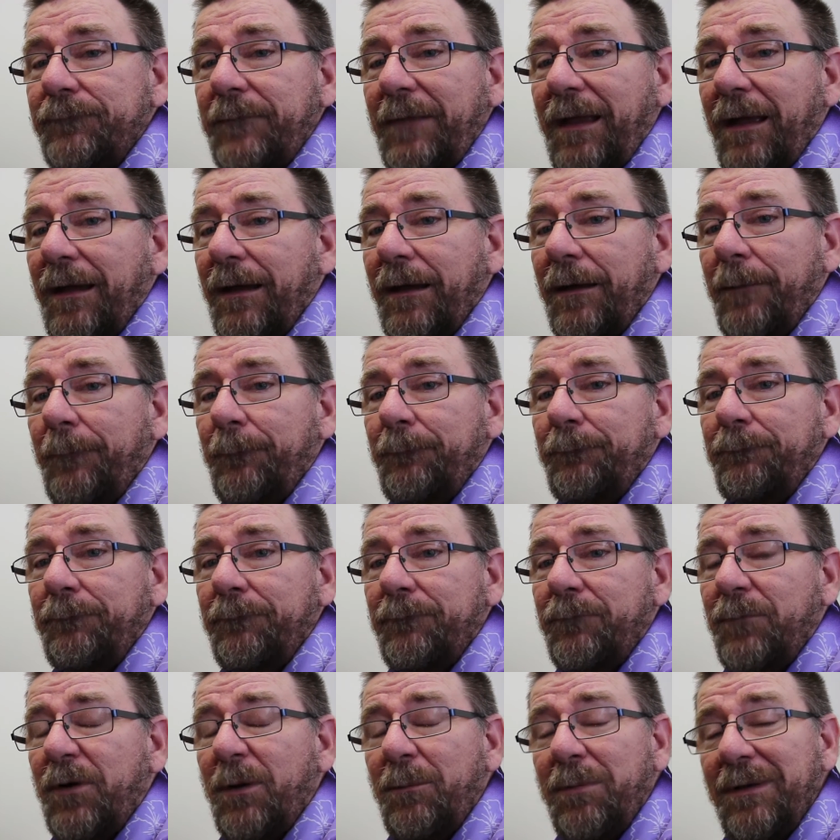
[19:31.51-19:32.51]

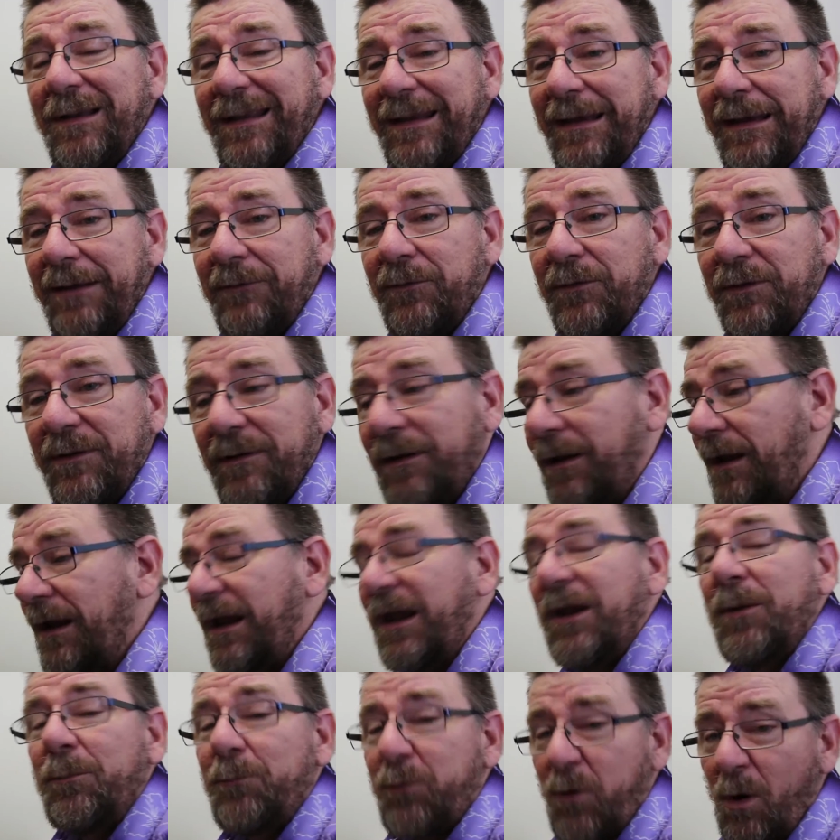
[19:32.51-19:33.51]

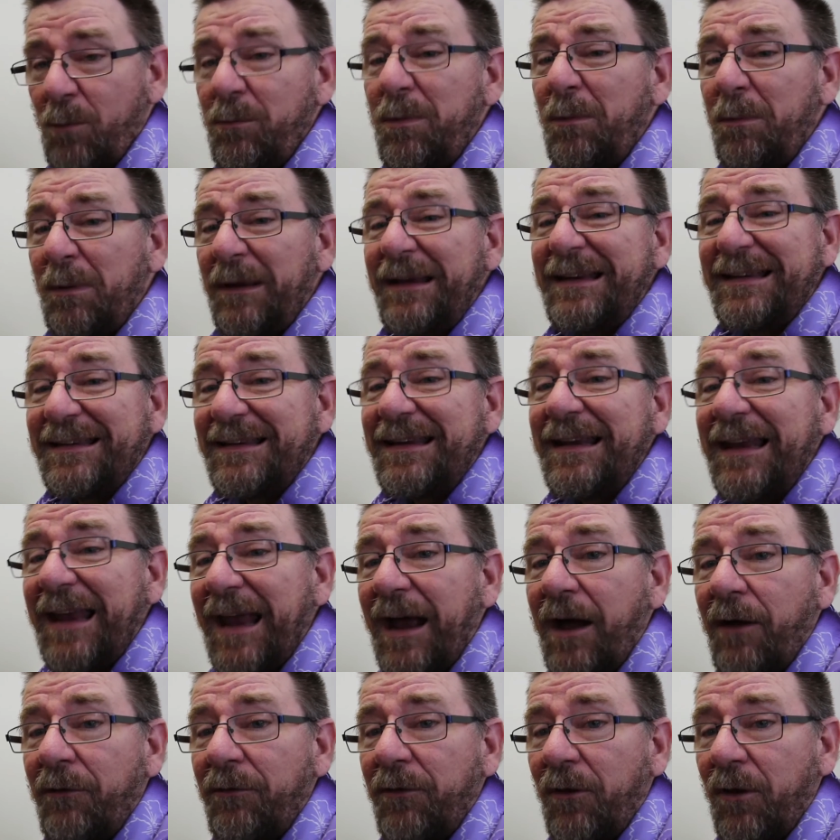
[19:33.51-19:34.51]
It'll probably see
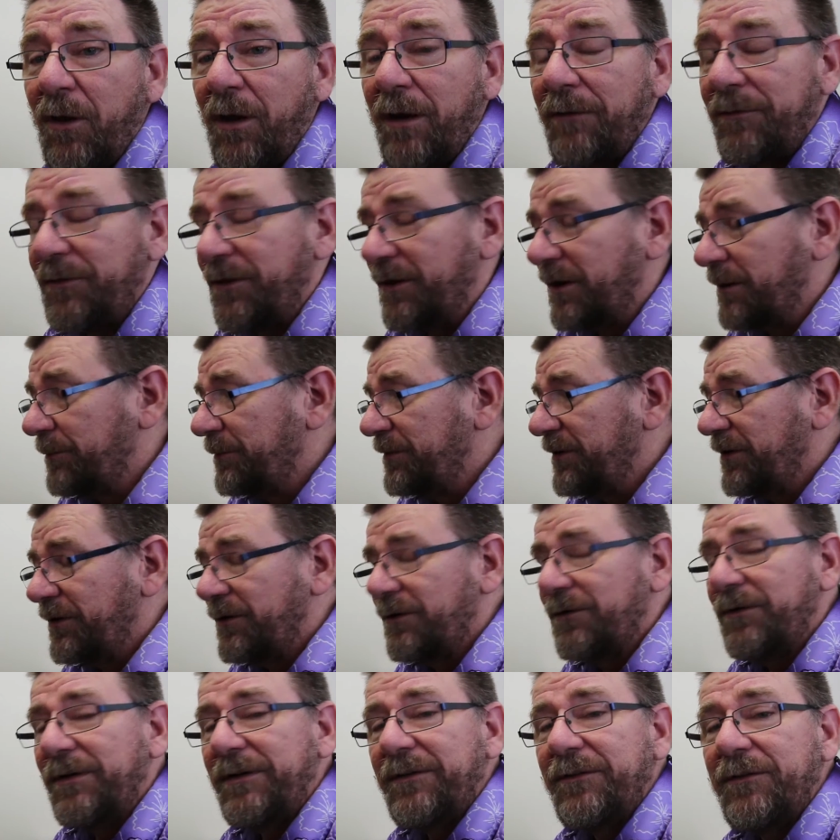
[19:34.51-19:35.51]
out the life of the
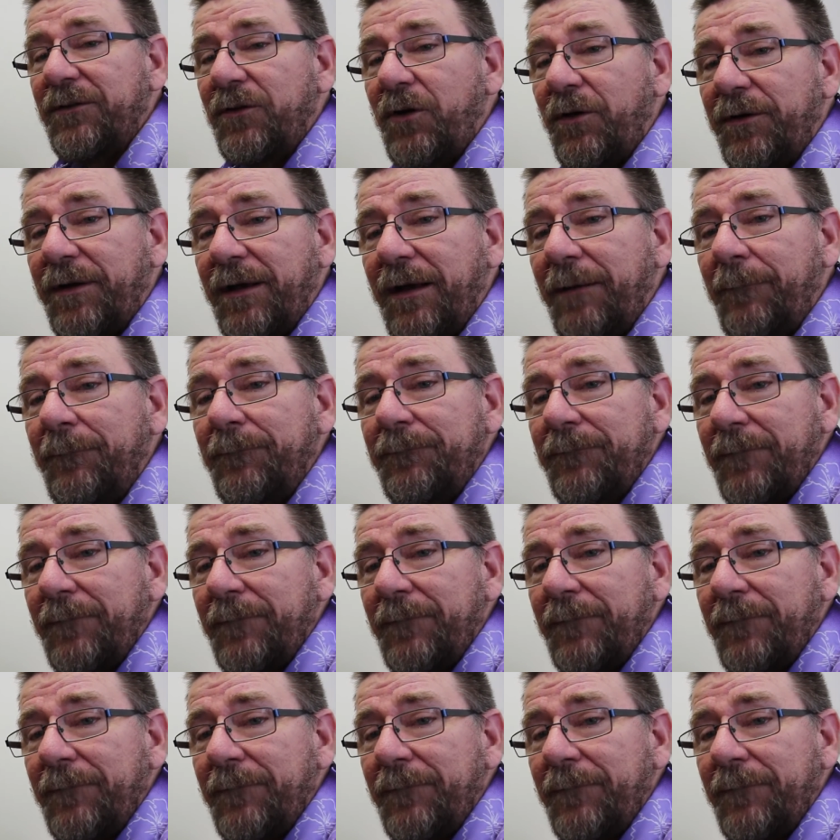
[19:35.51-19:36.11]
computer. It's not a